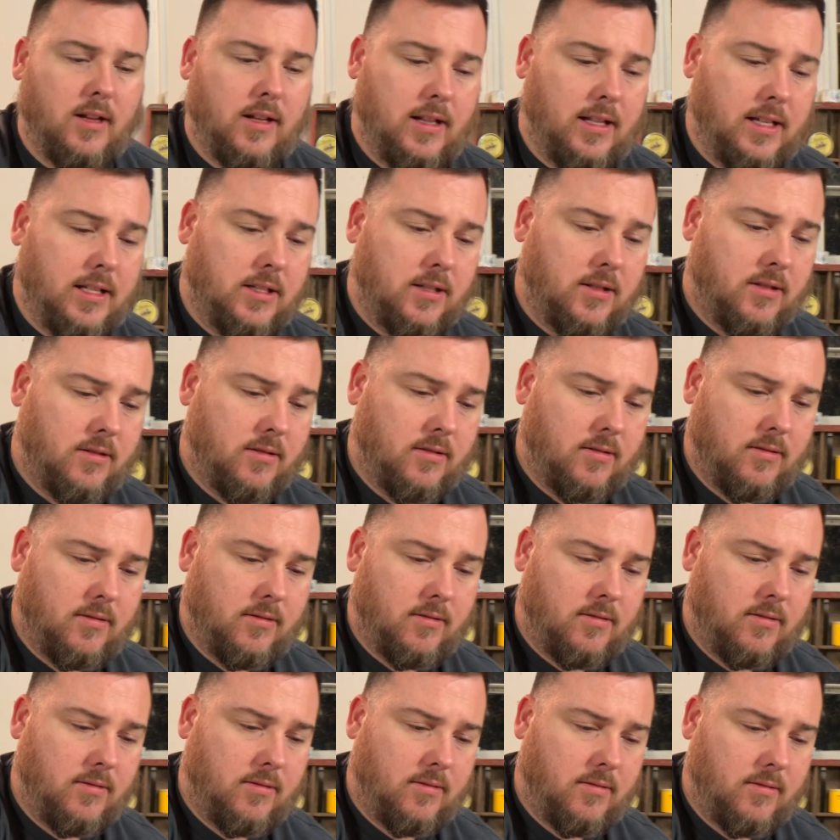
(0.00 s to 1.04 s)
At least
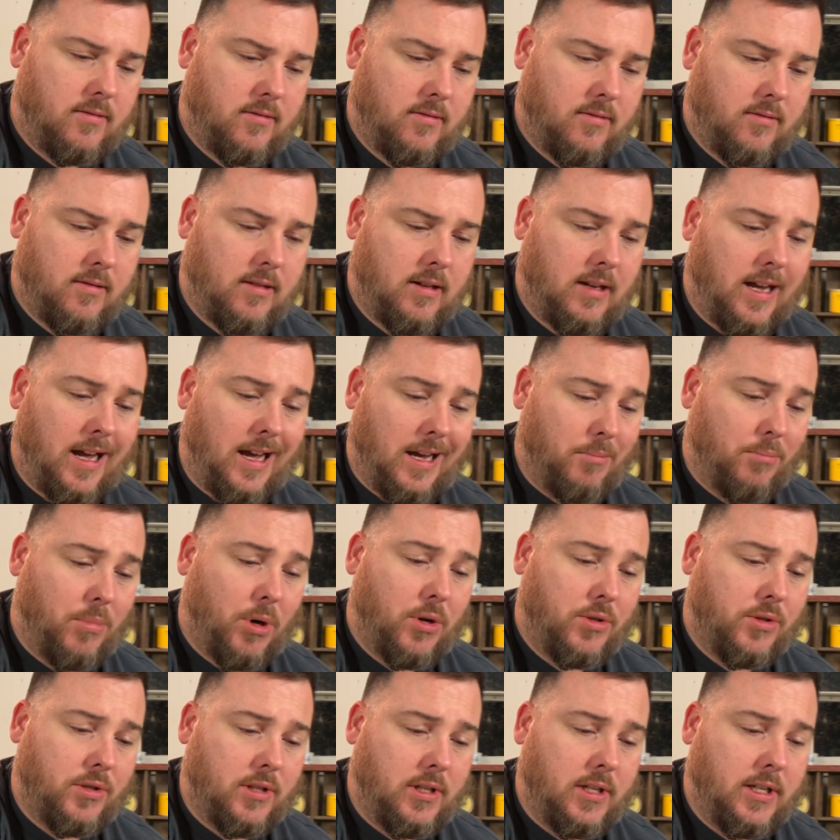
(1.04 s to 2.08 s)
I
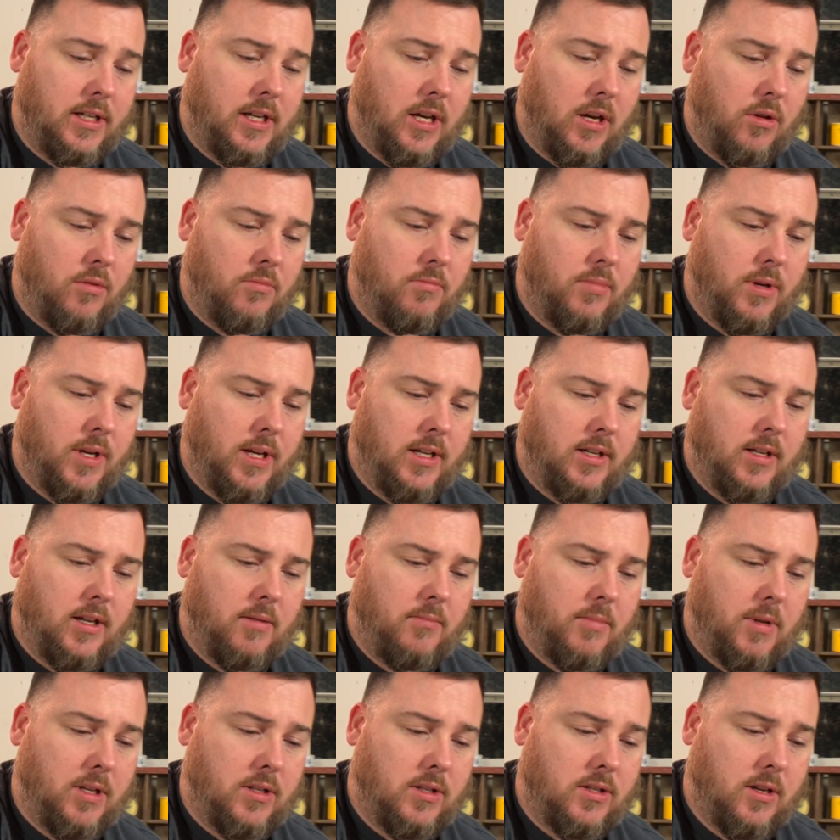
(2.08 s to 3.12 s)
personally don't, but
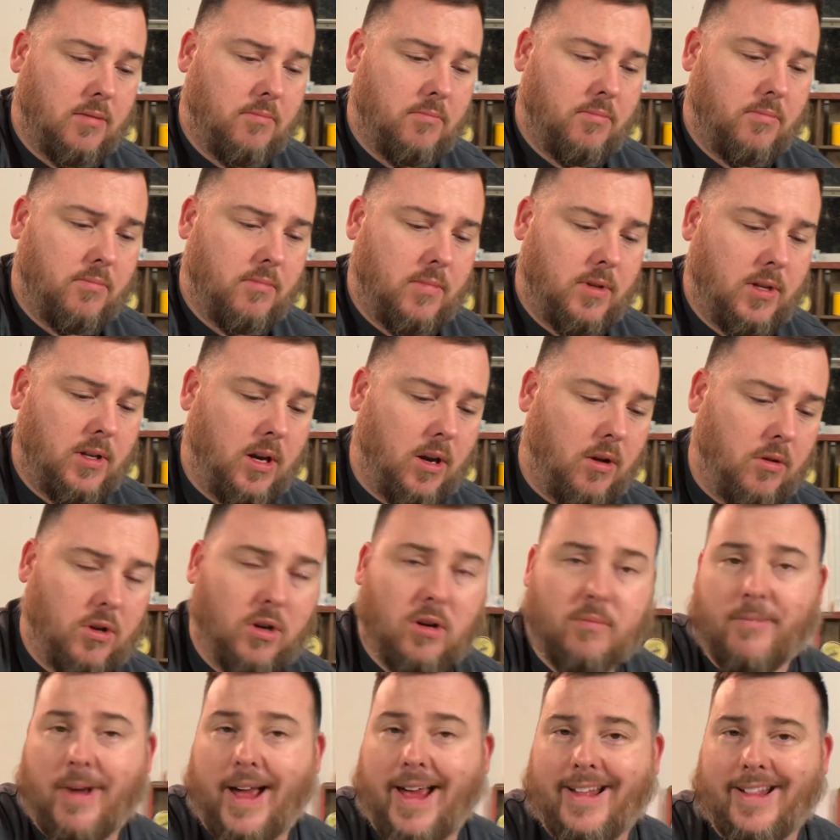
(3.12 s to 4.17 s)
I mean, some, you know,
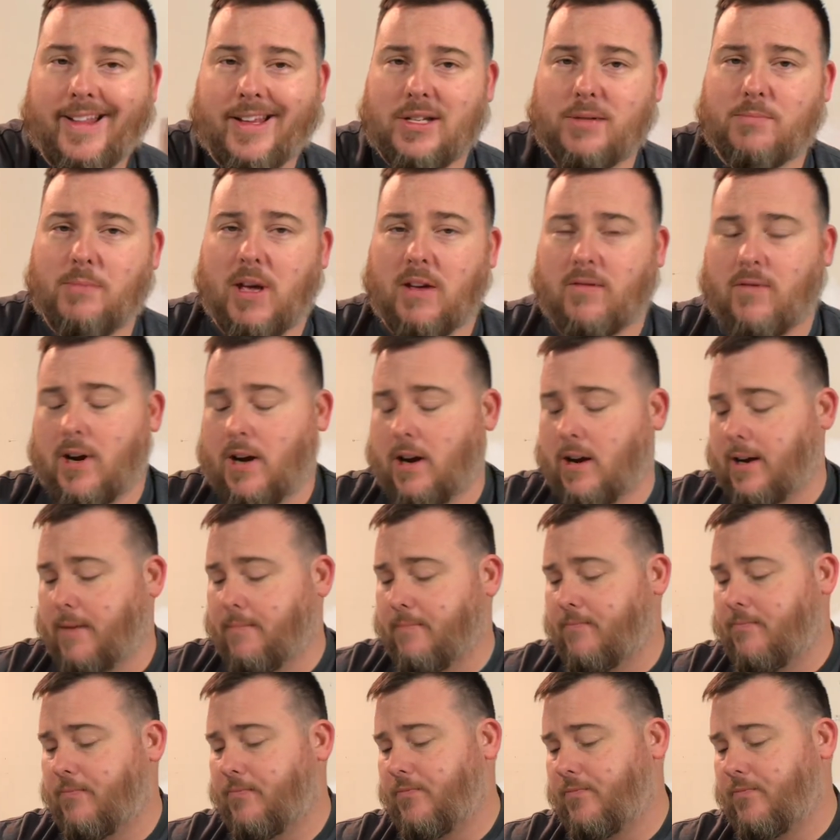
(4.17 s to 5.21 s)
your mileage may vary.